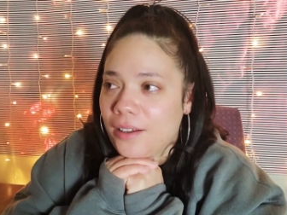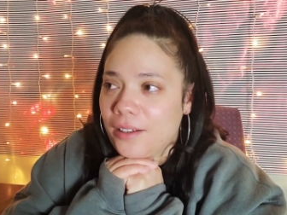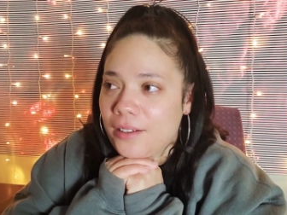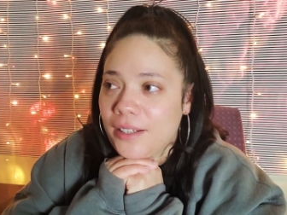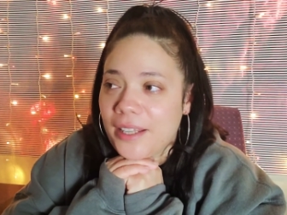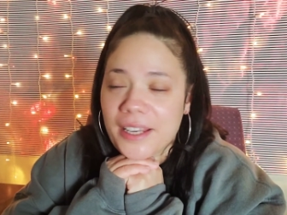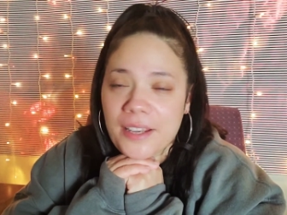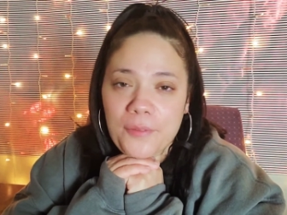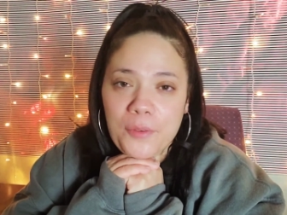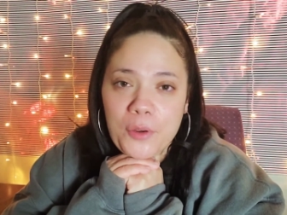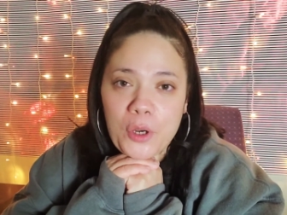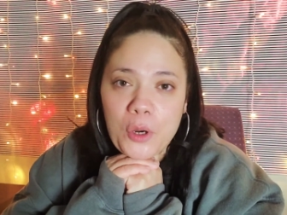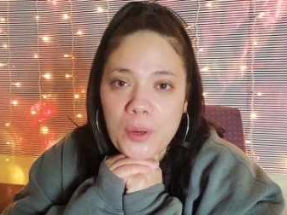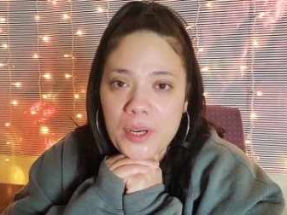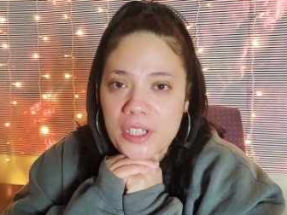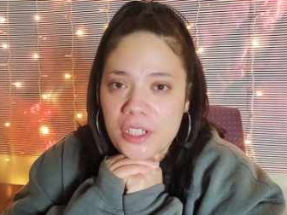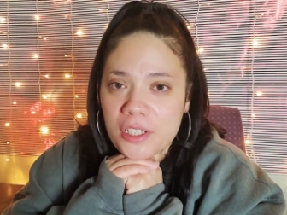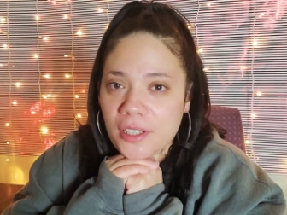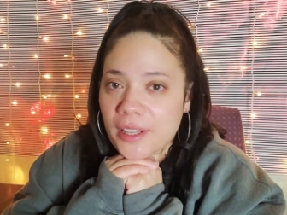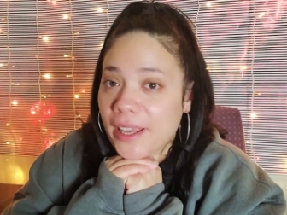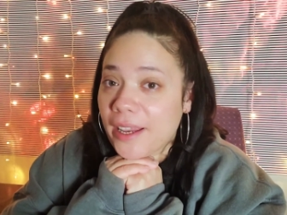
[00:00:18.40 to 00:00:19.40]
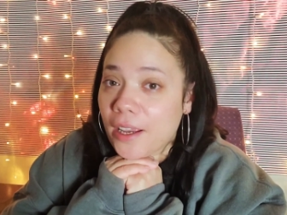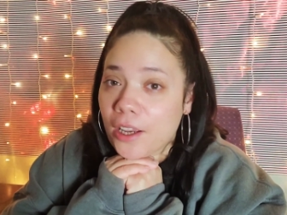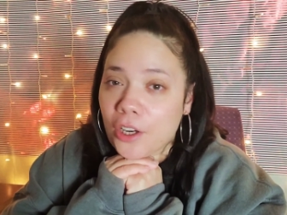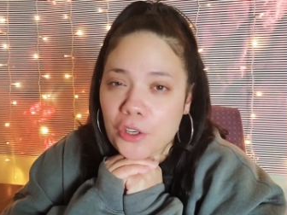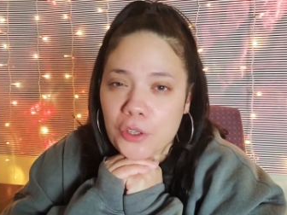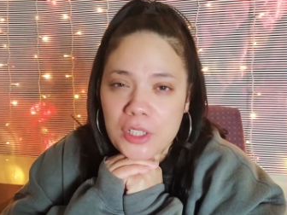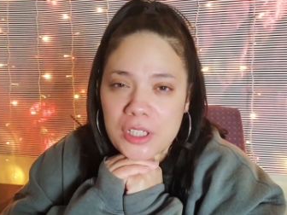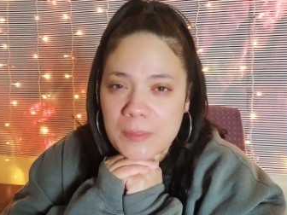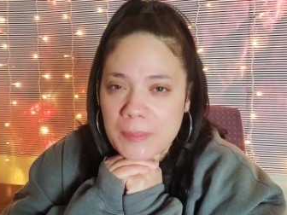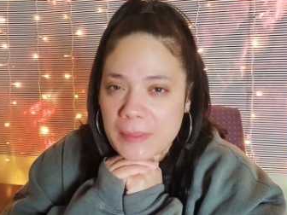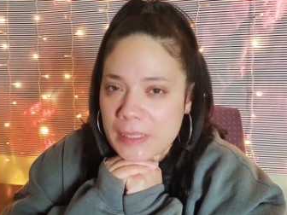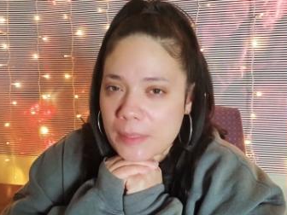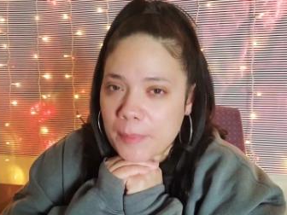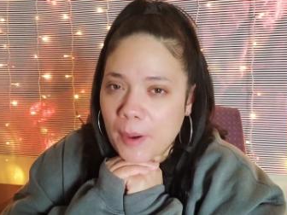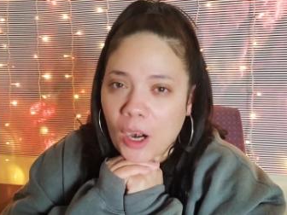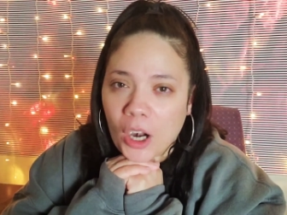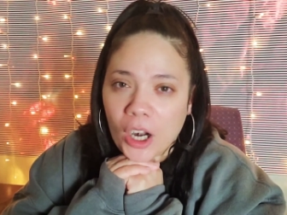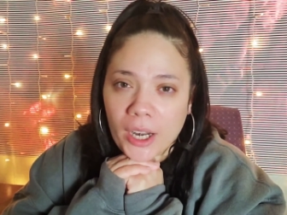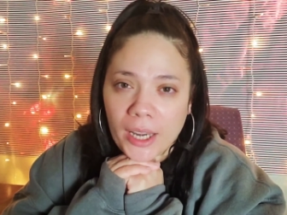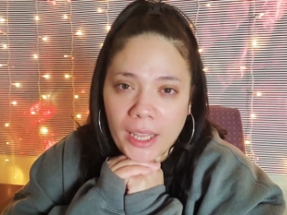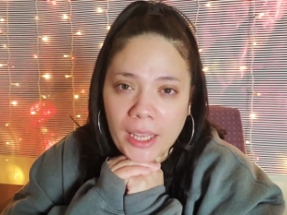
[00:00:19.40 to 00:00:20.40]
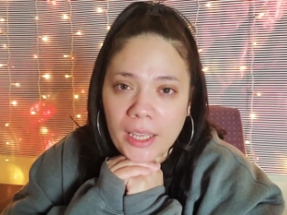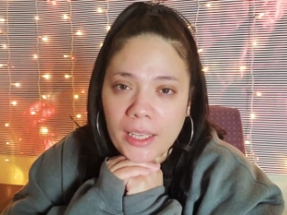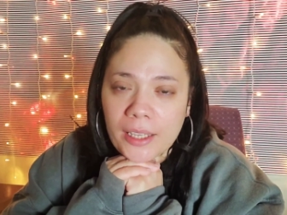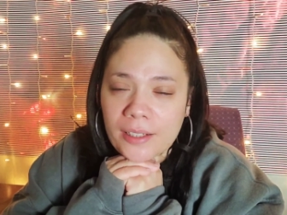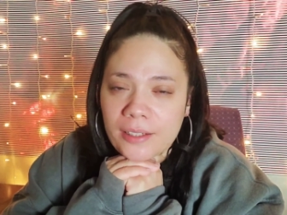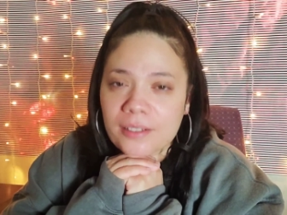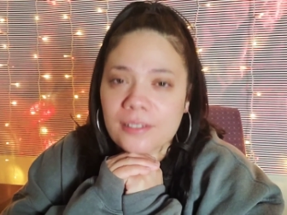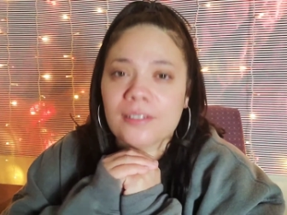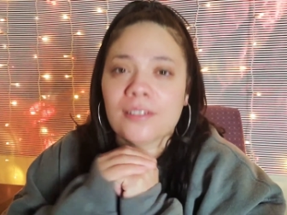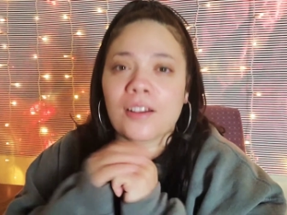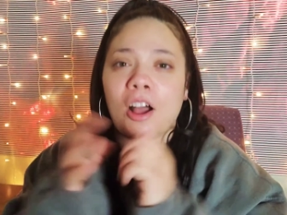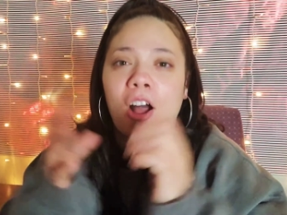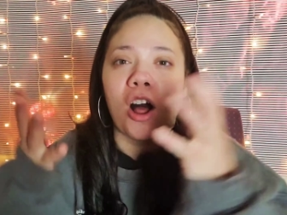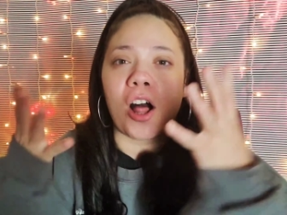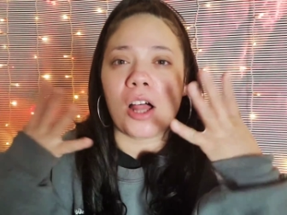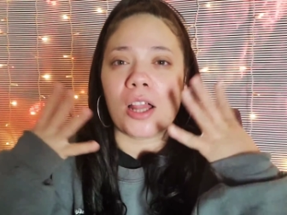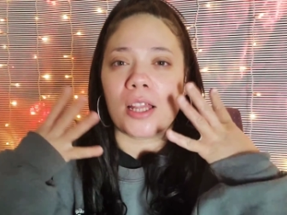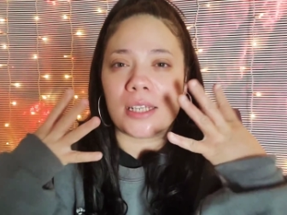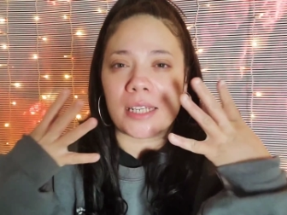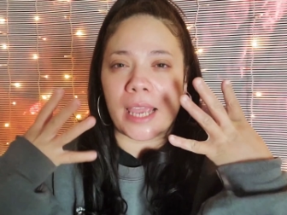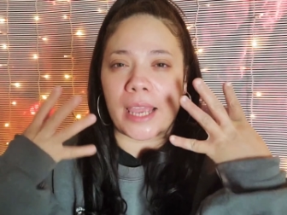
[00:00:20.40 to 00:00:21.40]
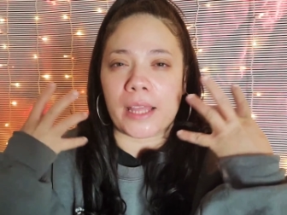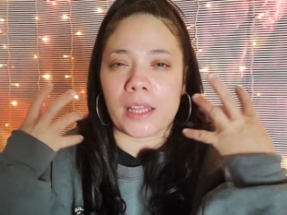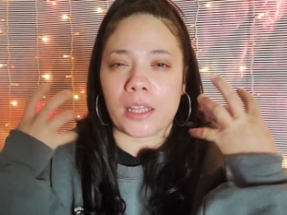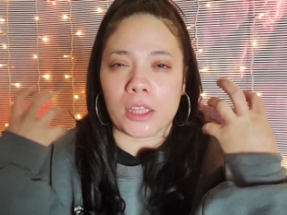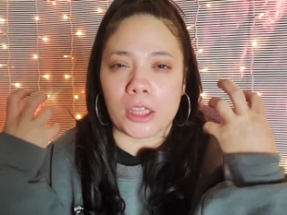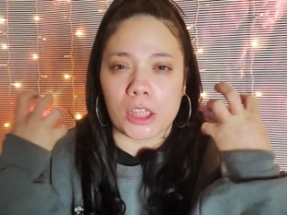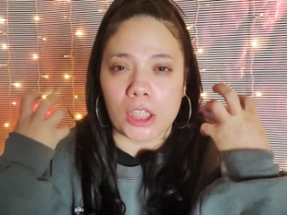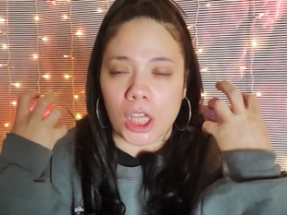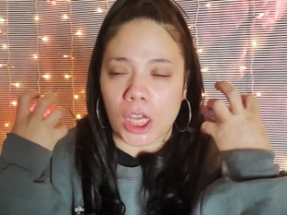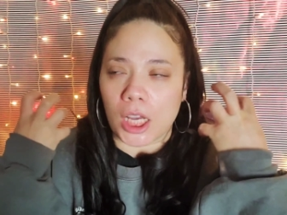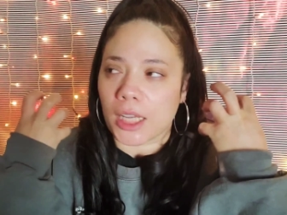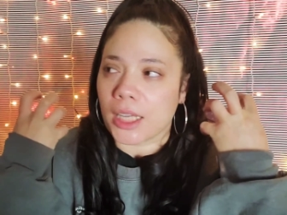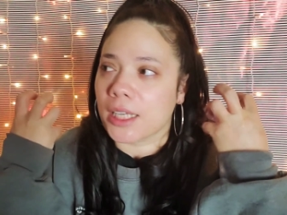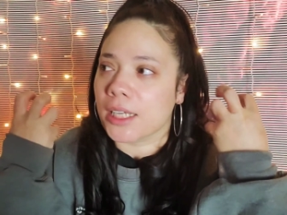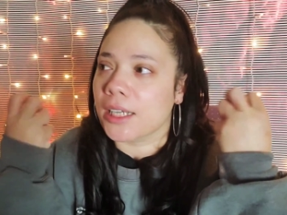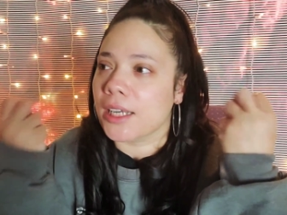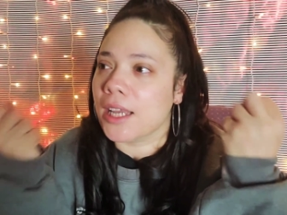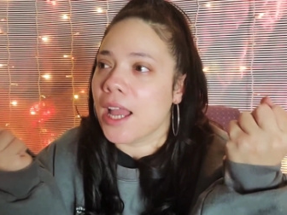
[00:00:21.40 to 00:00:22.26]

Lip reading: like if you're going to like a Christmas party, holiday look.